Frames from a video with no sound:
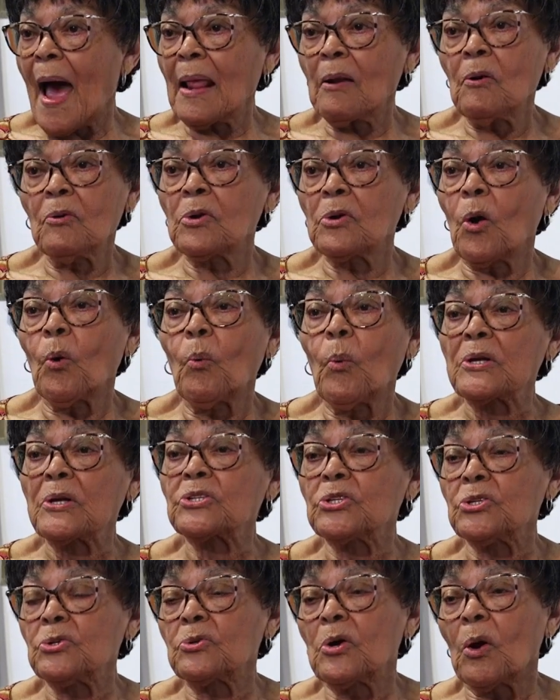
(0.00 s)
I don't know
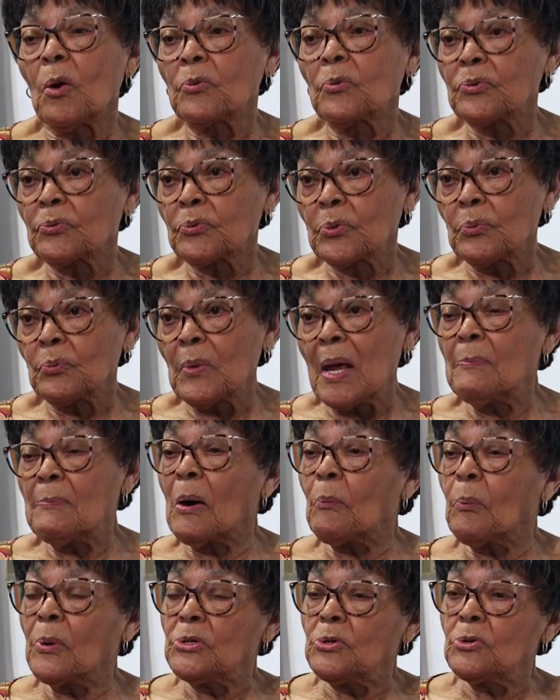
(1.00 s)
what you go through with,
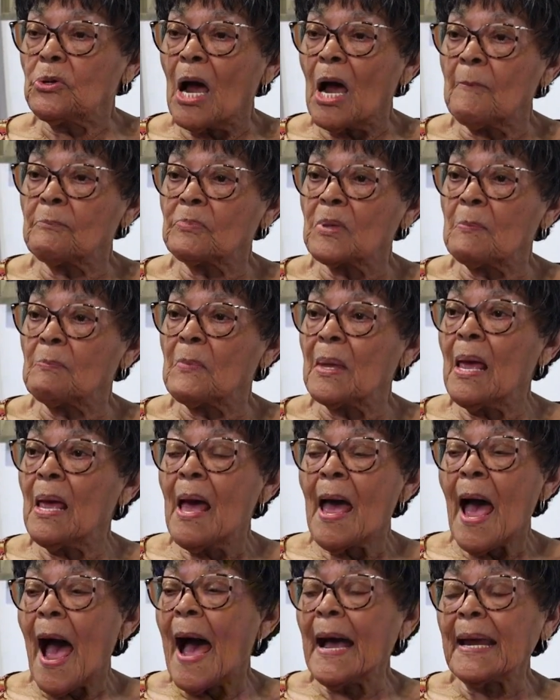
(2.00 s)
but when you come to
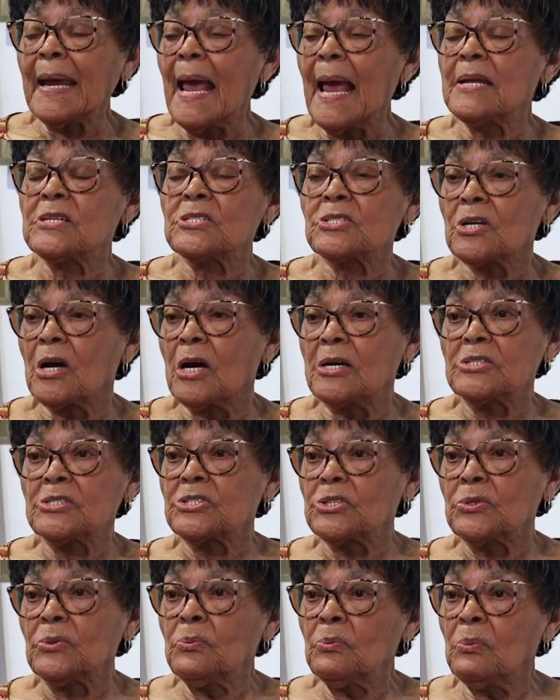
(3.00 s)
me, I can't
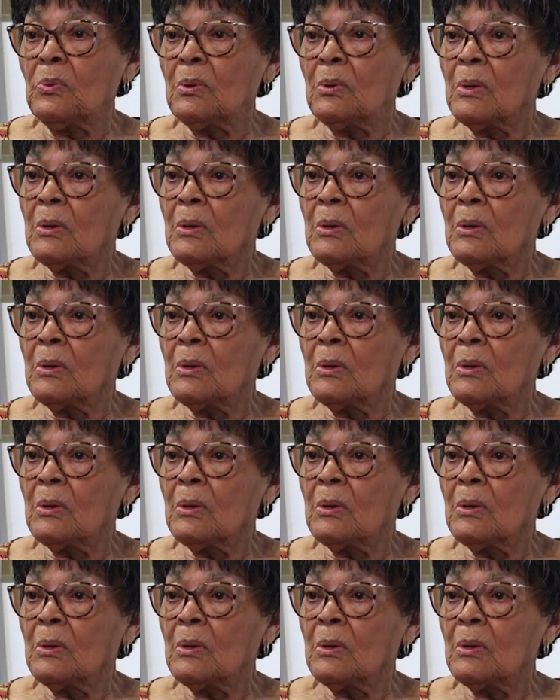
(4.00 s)
judge you.